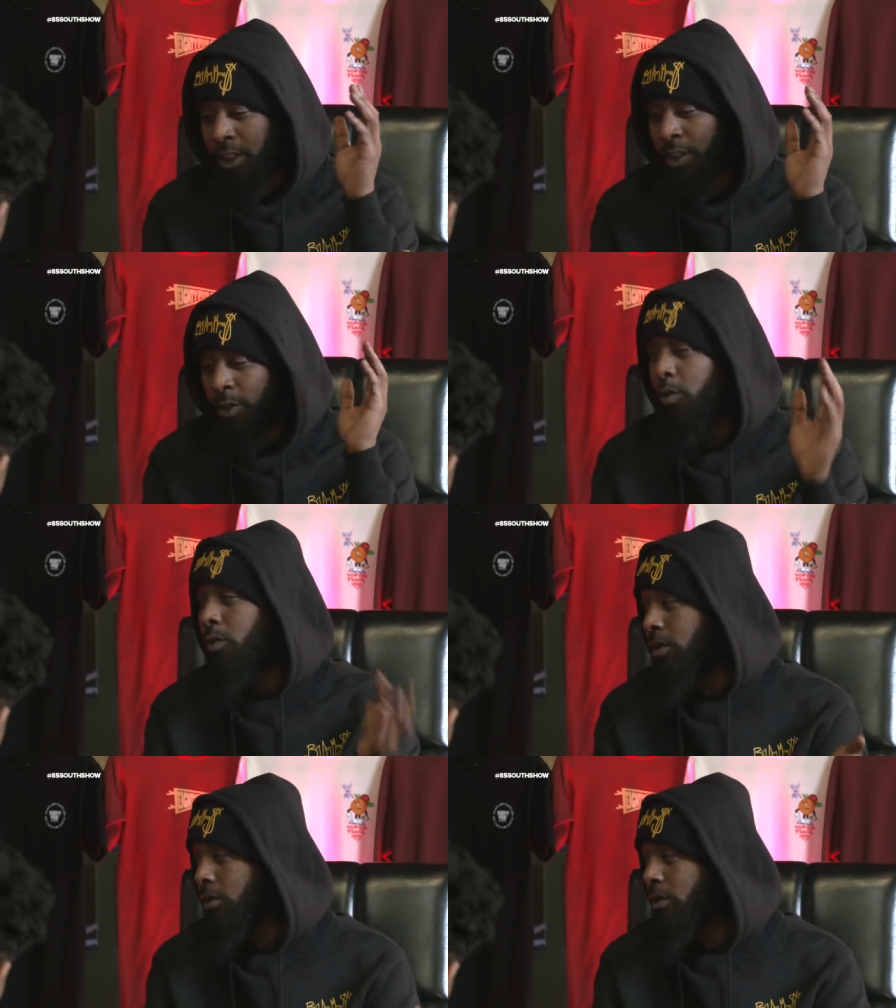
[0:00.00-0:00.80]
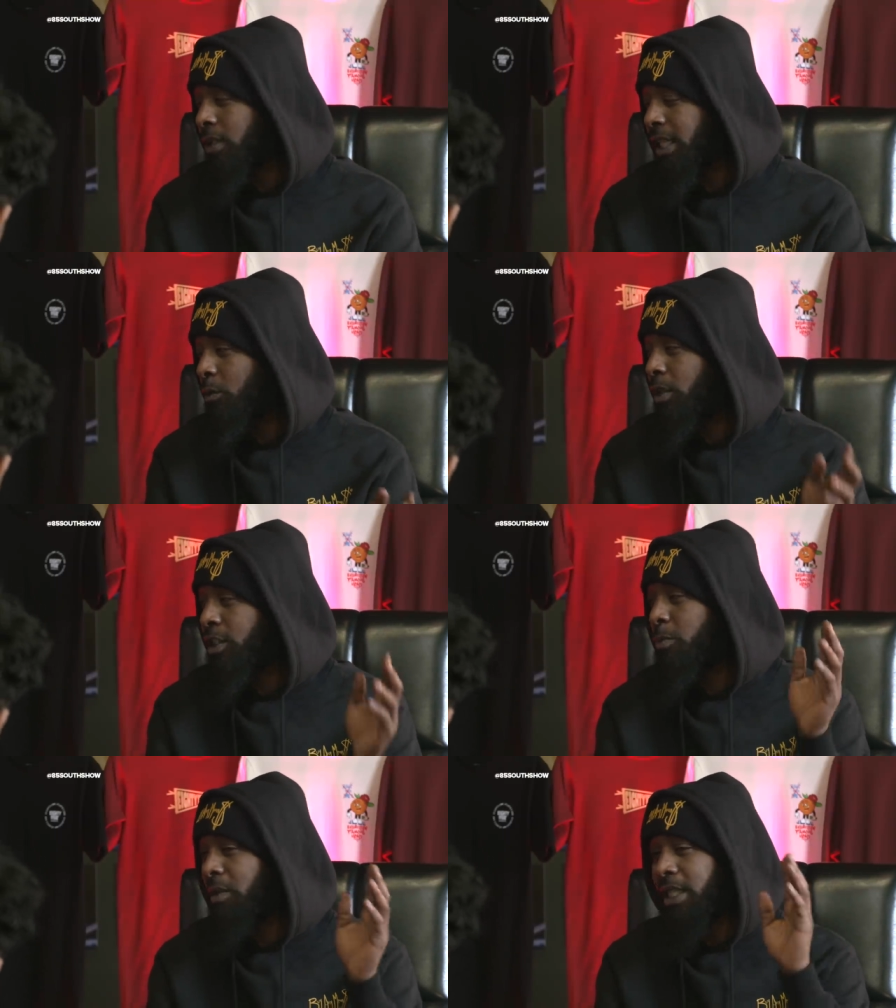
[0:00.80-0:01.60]
what you want. That we
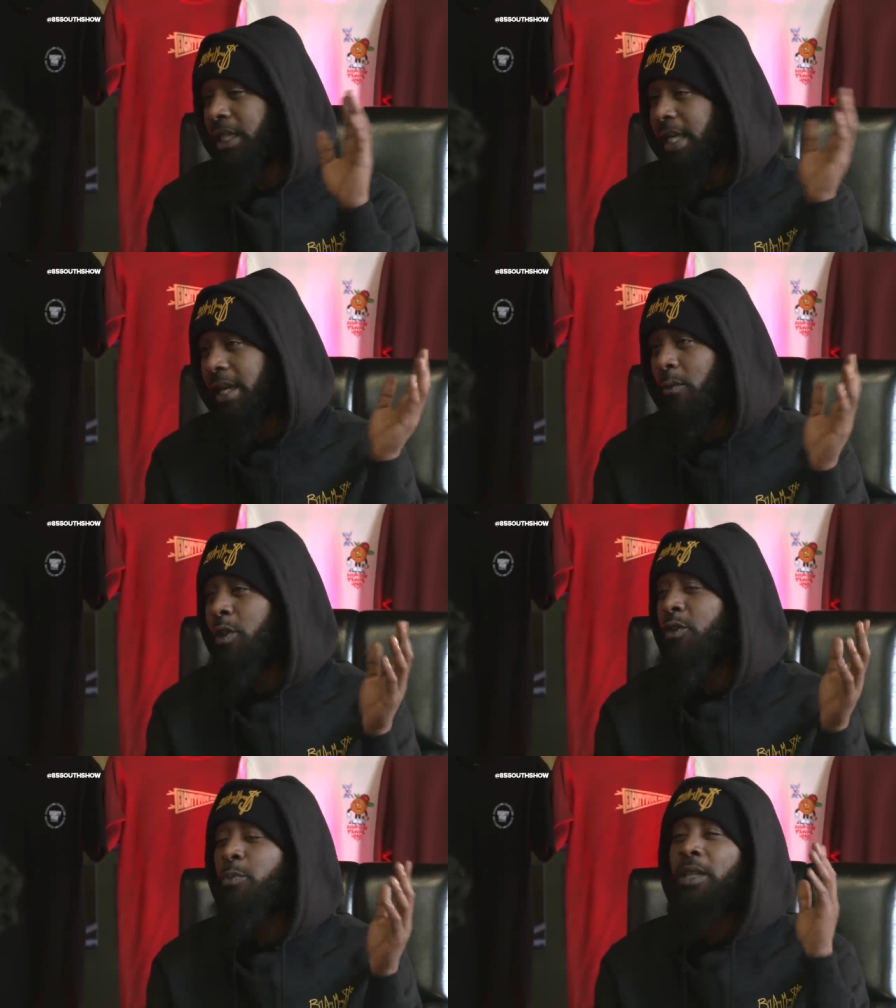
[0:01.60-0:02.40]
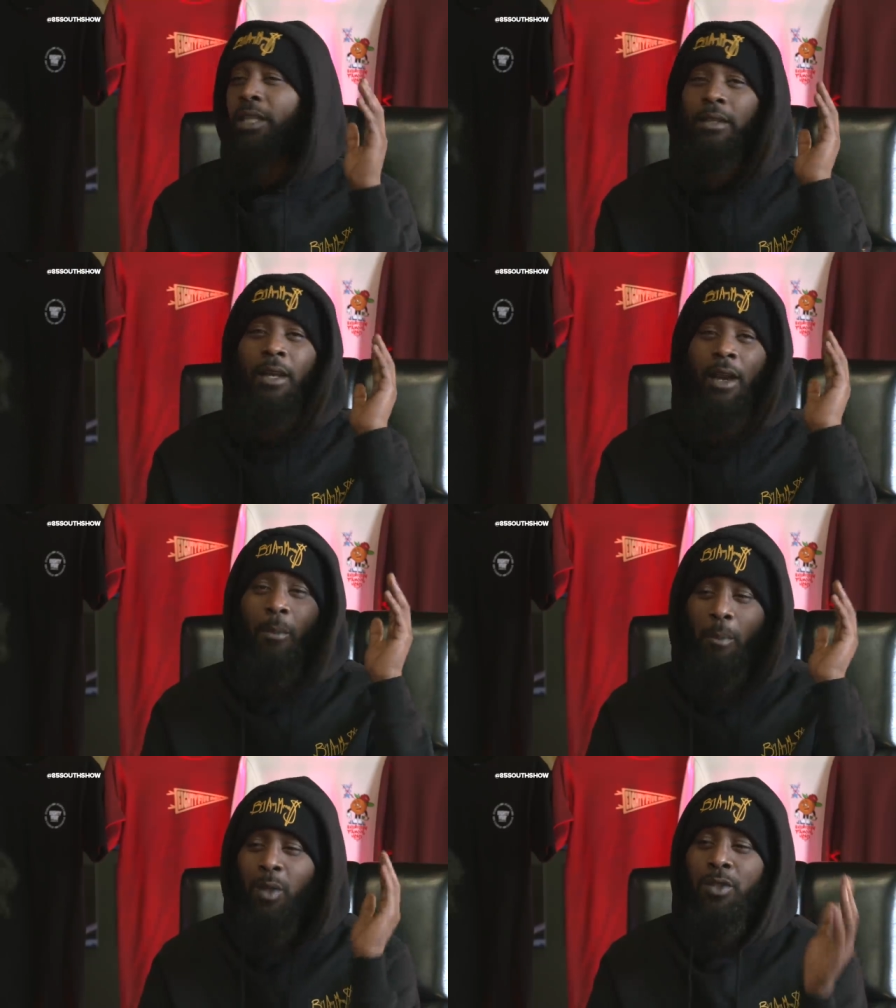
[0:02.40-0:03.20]
spend that We spend
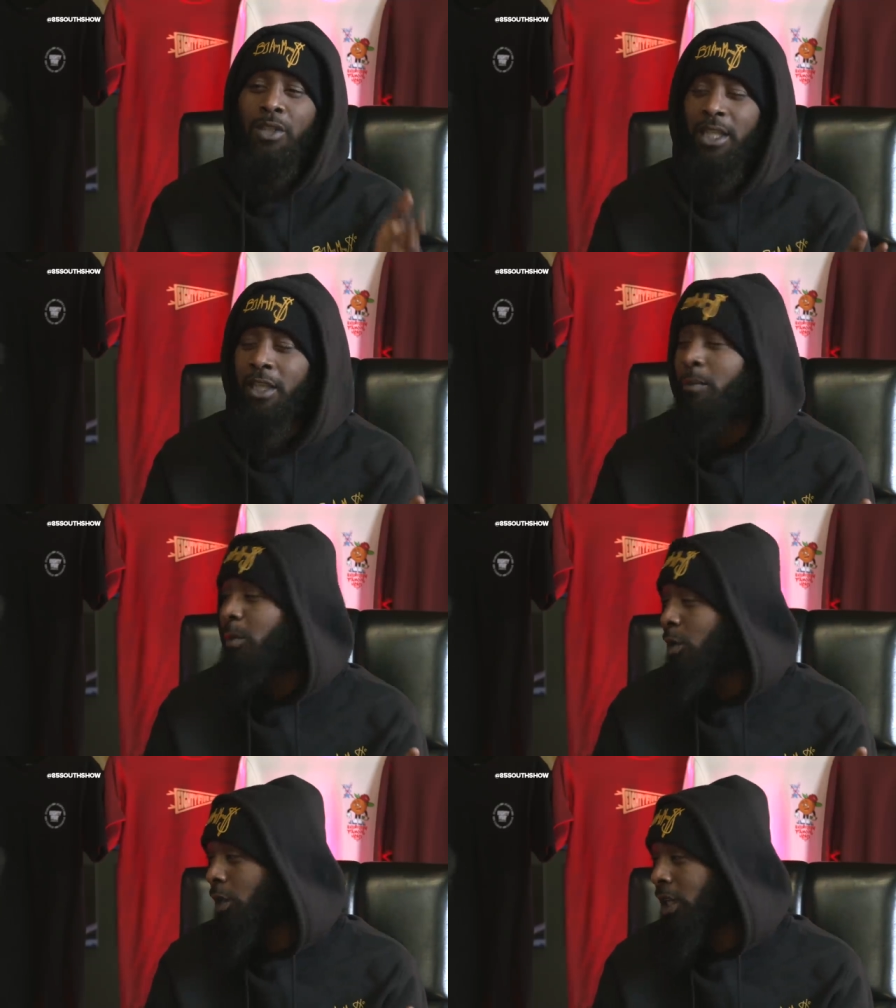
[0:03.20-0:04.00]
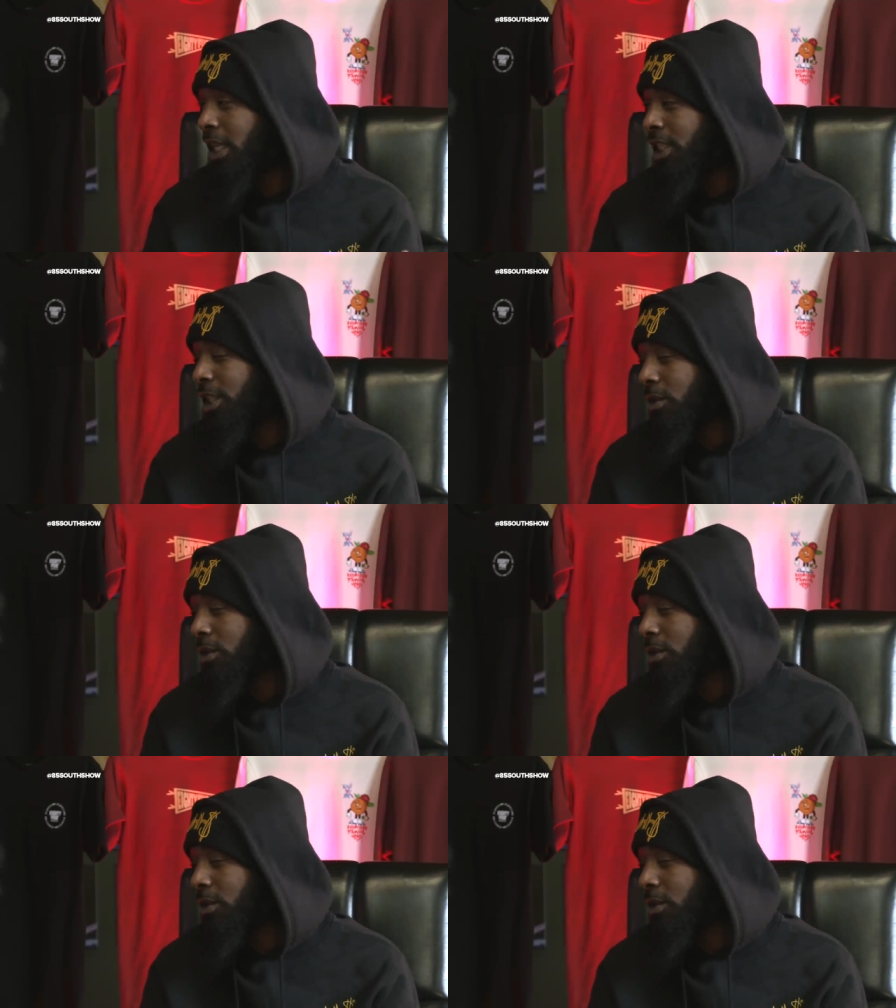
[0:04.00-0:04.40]
most of guess, the communication.